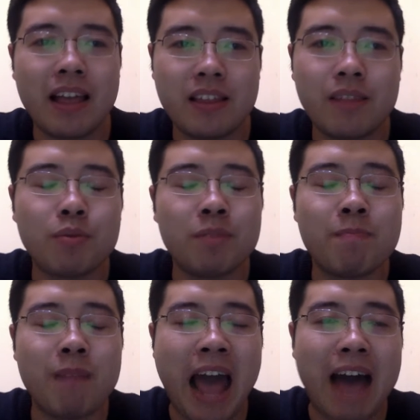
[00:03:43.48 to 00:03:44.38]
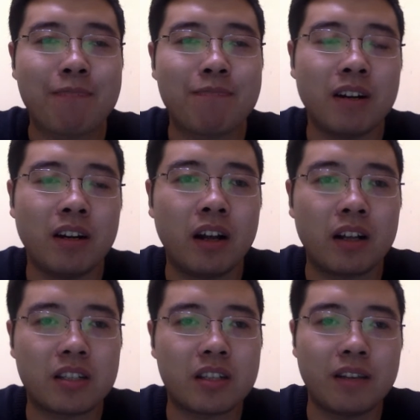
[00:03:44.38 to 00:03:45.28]
they would have
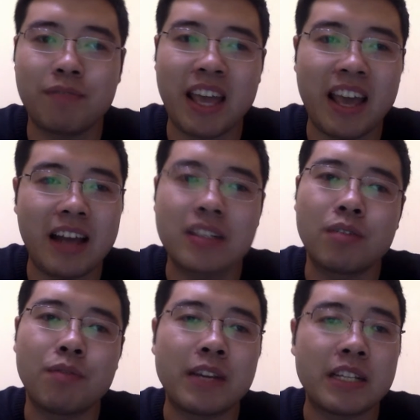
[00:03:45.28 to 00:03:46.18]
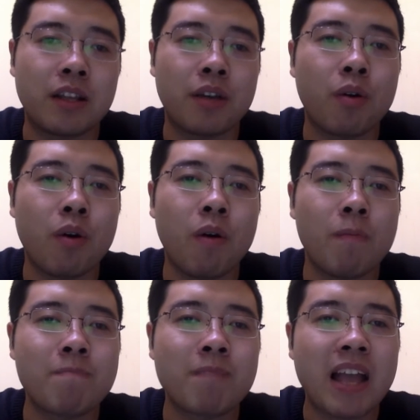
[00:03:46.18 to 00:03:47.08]
lots of cans to visit your home.
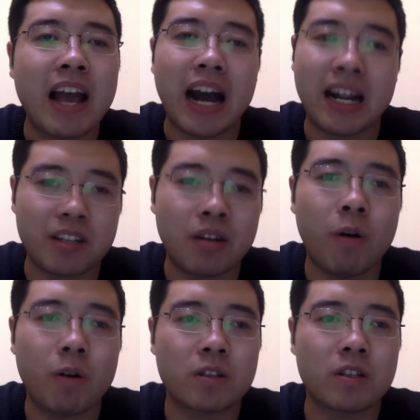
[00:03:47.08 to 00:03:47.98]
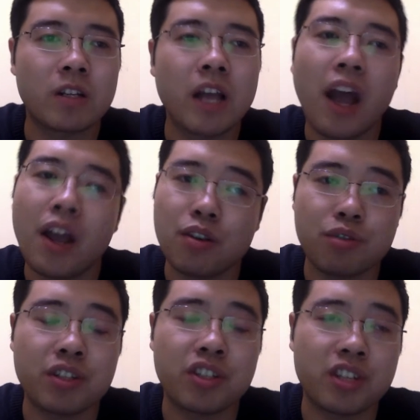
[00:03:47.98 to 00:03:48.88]
As a host, you
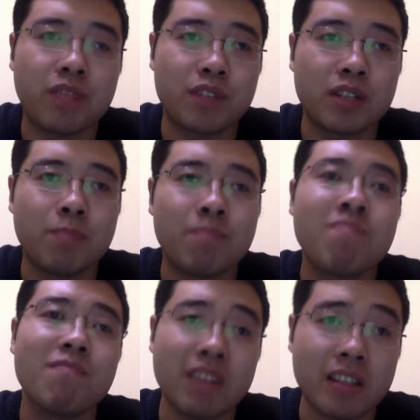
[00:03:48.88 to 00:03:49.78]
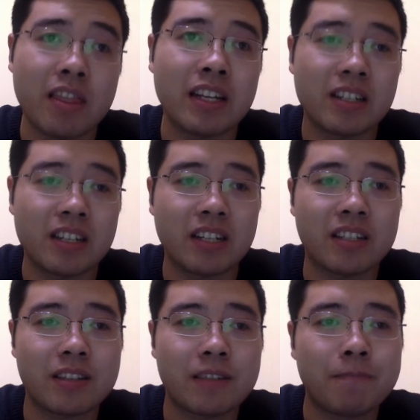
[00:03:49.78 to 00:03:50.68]
should serve them with
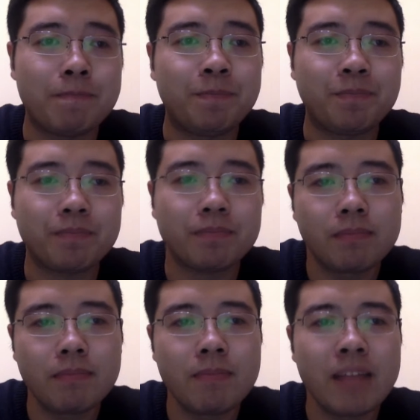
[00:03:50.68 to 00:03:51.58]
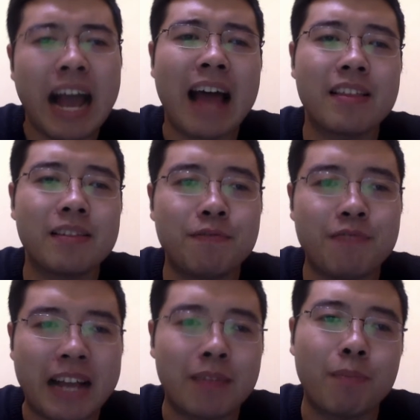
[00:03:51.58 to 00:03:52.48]
dishes. And the
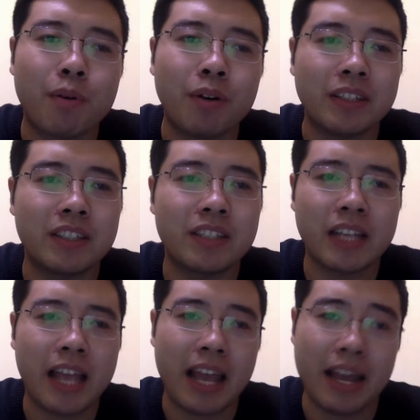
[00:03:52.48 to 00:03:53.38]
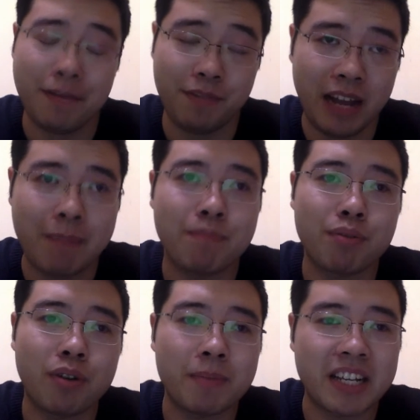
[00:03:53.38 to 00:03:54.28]
final point, if time
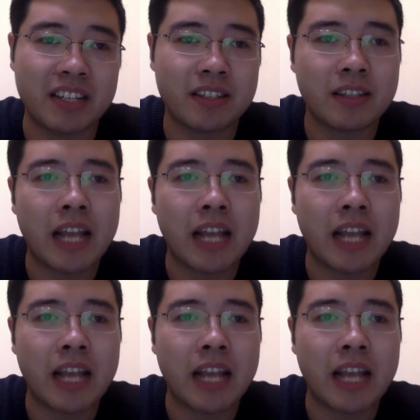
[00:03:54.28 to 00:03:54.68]
permits,